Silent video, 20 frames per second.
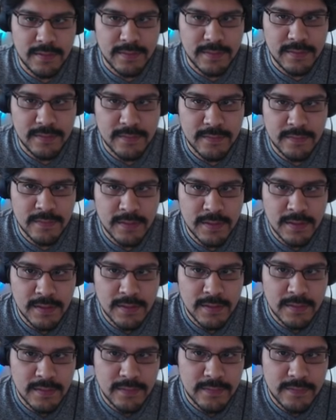call this
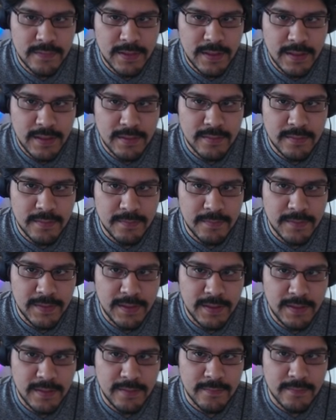shade
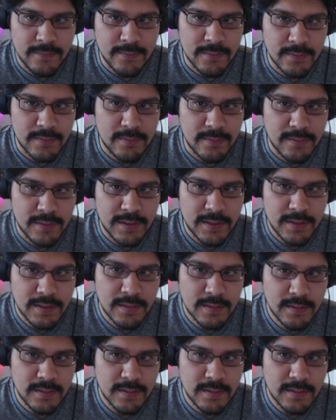B Voronoi,